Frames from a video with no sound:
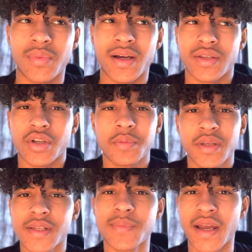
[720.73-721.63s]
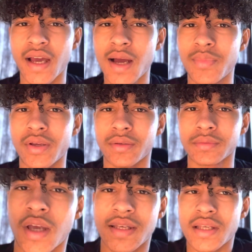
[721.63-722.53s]
by stopping this bad habit,
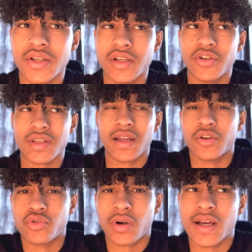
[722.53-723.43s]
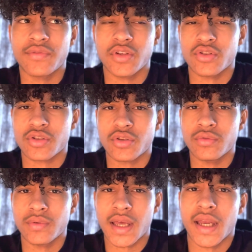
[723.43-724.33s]
I essentially just had a drive to just
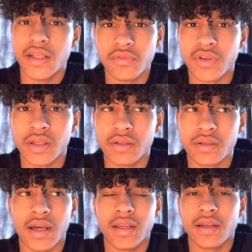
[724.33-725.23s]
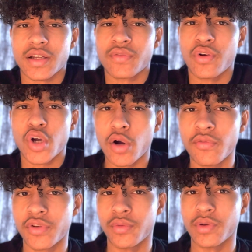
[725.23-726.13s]
do anything. Like, I just felt
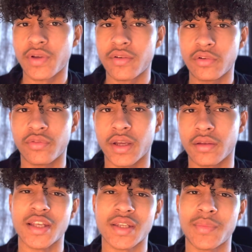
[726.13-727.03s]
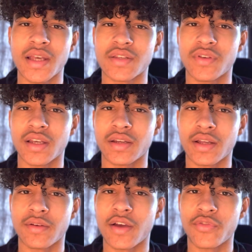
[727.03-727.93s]
confident with everything. It's the best thing, and
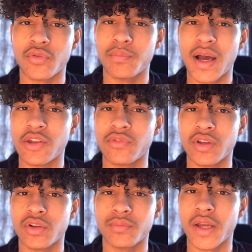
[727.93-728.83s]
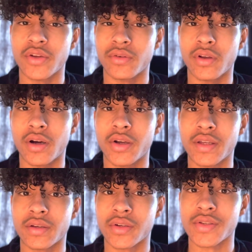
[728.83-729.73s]
I feel bad for the young men who are not on
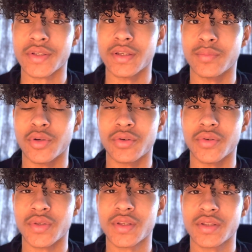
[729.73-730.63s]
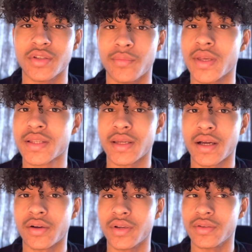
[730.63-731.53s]
it, honestly, because you're missing
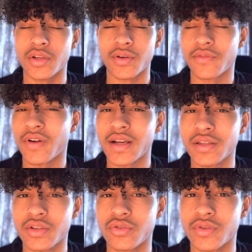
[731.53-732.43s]
out and you're not finding your true